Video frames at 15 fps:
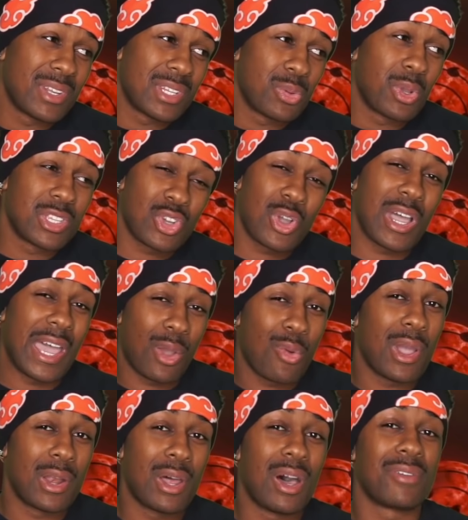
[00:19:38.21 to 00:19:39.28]
Twitch
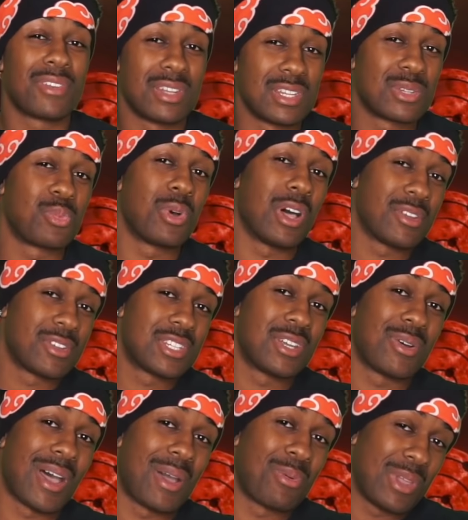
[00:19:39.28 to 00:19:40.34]
quite often as well.
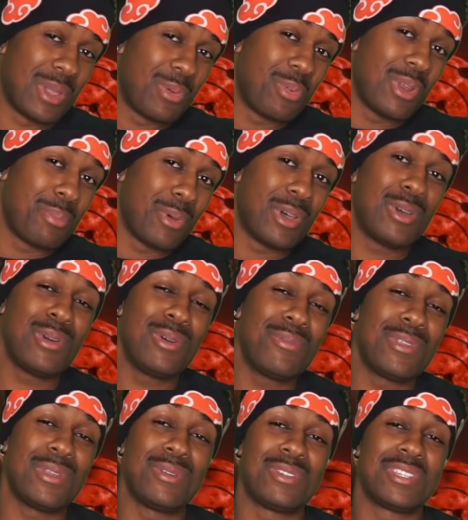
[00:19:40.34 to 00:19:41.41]
So it would behoove
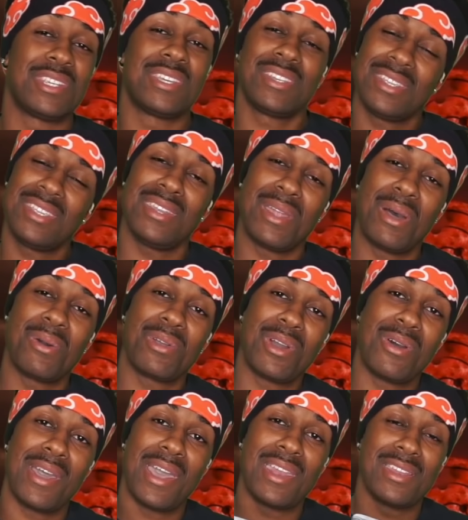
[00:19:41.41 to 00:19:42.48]
you to, you know,
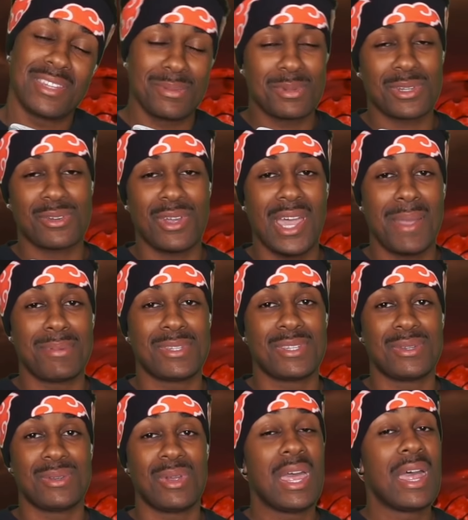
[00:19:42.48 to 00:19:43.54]
go ahead and subscribe
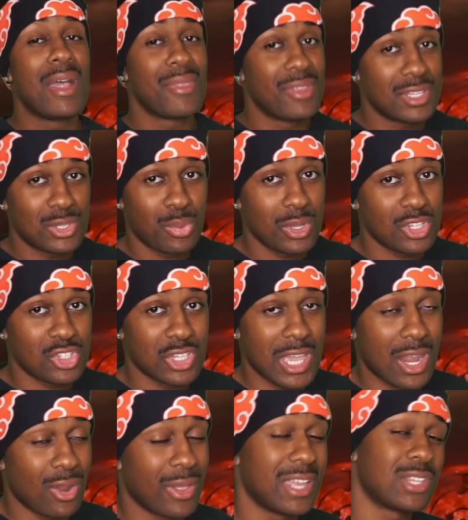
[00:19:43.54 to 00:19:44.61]
to the Twitch
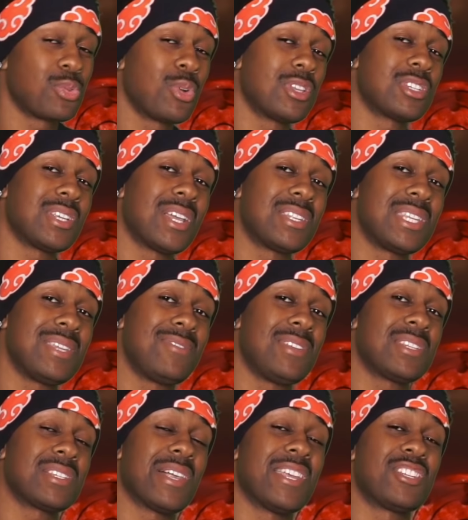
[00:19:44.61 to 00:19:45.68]
channel at
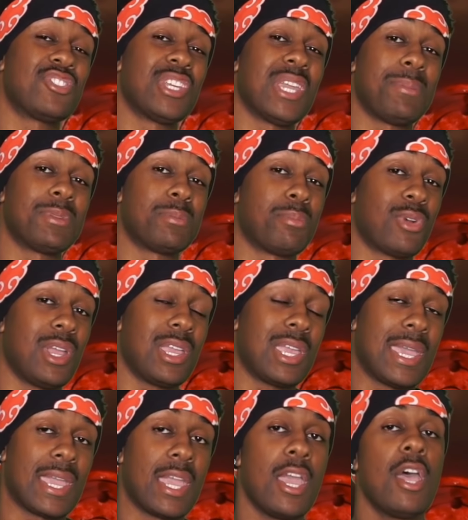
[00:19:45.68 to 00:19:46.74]

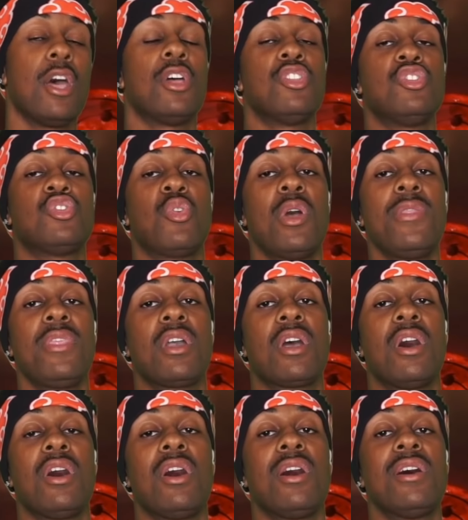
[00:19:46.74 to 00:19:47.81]
twitch.tv/JamesBrayGang. Join the
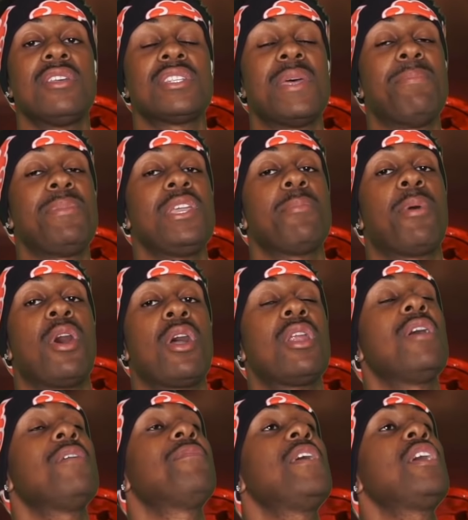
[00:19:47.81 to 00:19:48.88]
cause and be a part
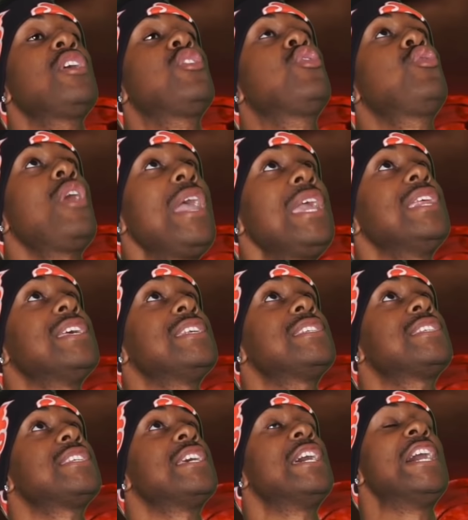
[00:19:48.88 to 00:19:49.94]
of the
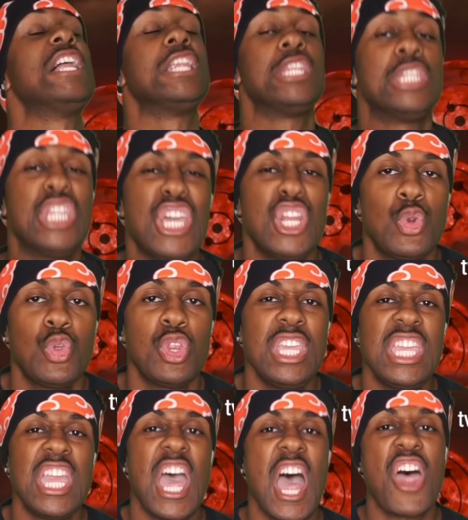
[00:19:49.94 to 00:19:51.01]
greatest,
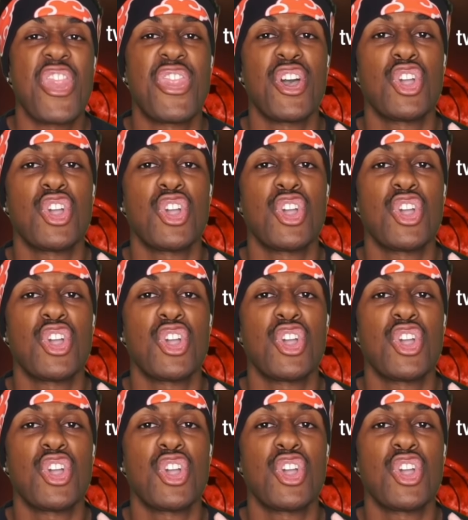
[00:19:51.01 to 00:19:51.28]
literally the